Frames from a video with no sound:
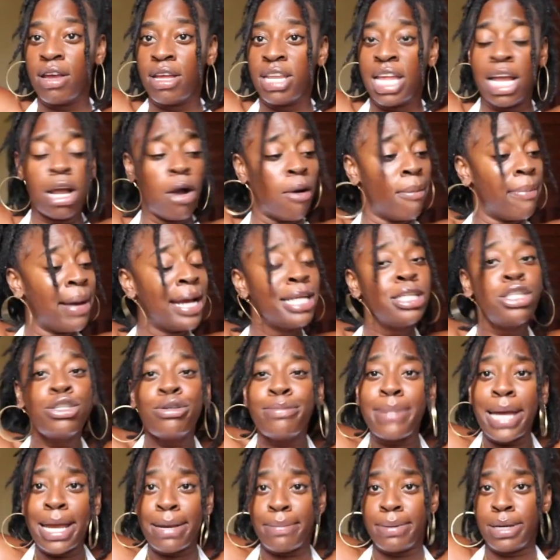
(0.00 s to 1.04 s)
they gonna bite
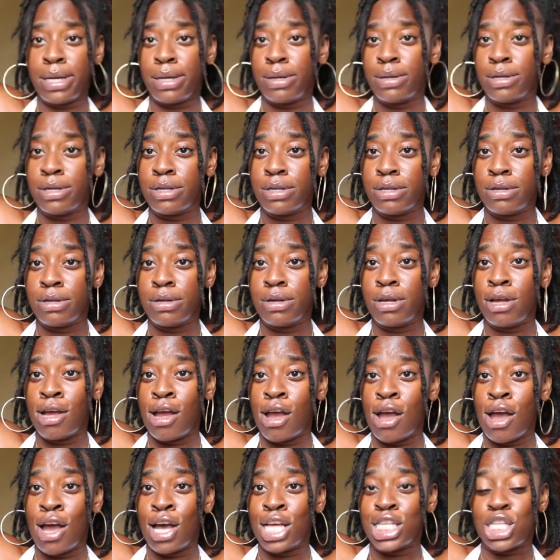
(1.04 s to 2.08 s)
you, baby.
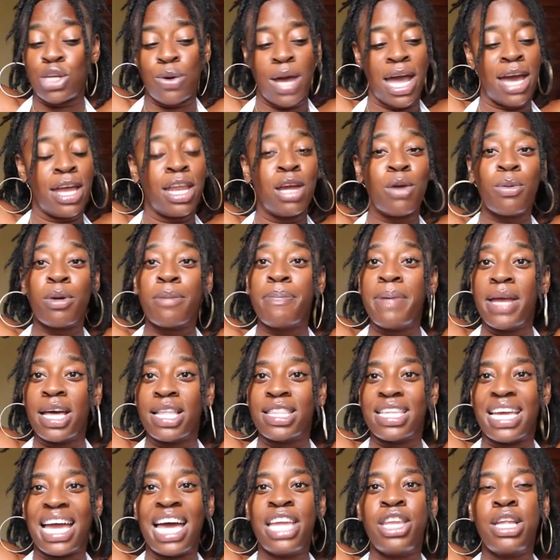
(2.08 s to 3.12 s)
So have that
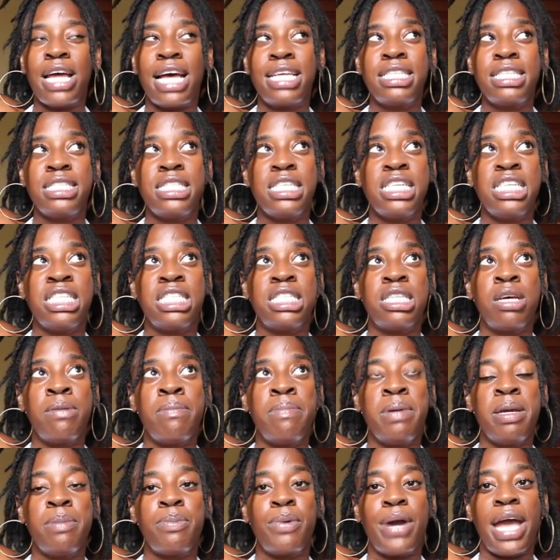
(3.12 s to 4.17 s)
repellent. I see
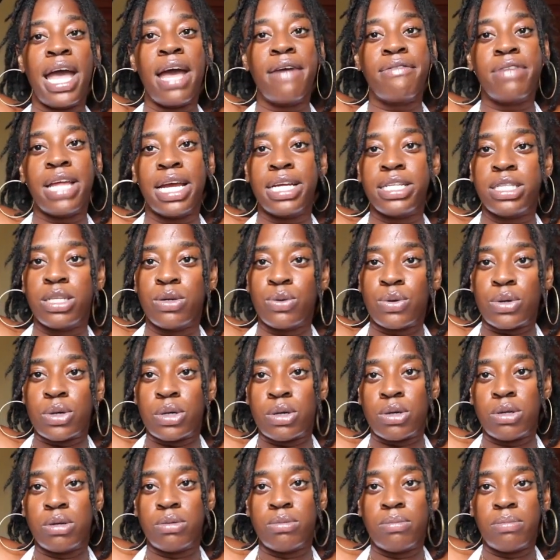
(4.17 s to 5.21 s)
some people have like
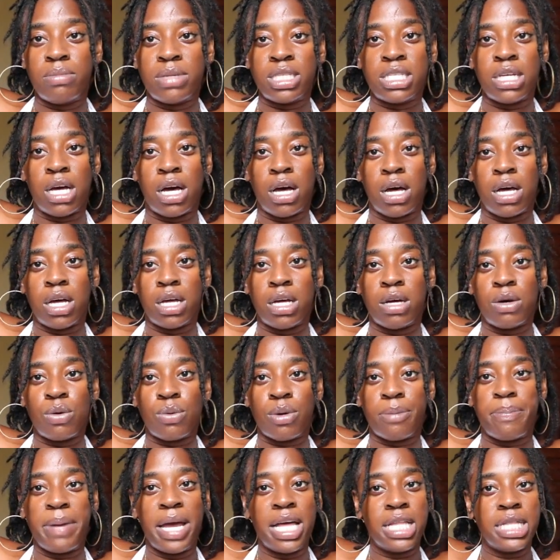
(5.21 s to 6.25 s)
the
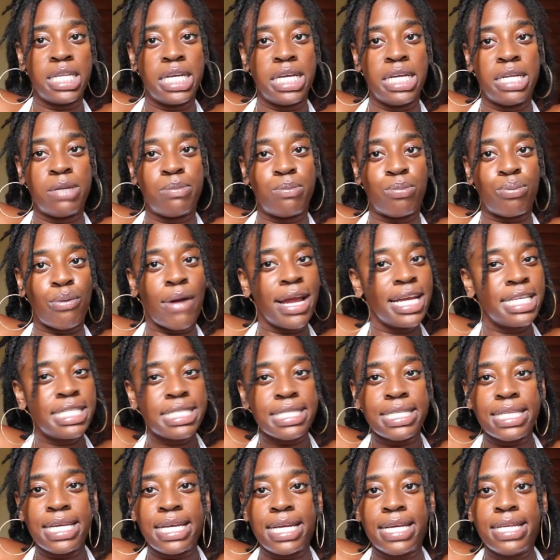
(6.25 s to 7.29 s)
repellent
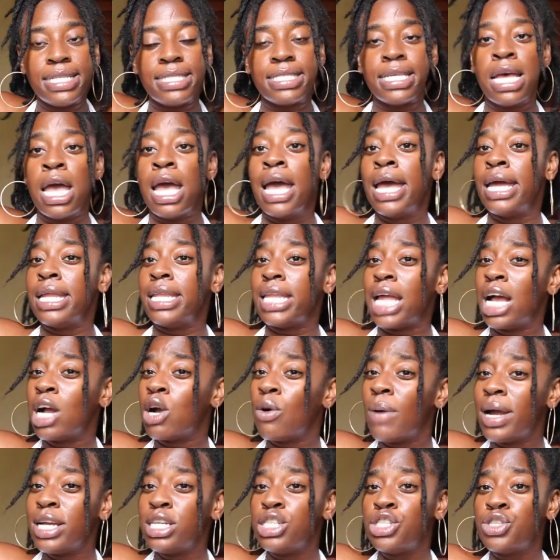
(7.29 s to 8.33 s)
bracelets. Not
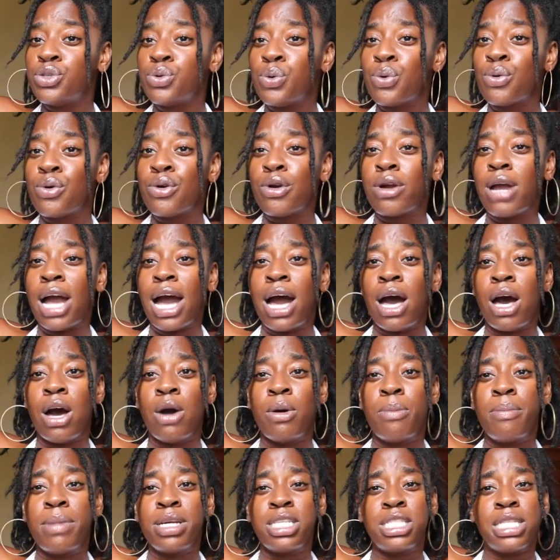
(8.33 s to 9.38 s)
quite sure
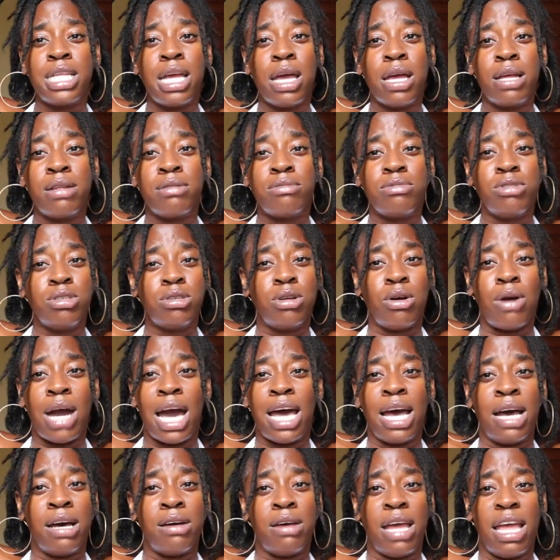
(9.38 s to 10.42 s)
how much that, you know,
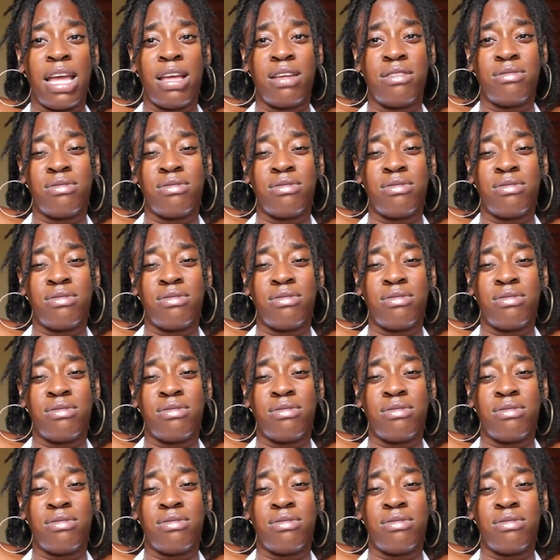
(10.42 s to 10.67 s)
how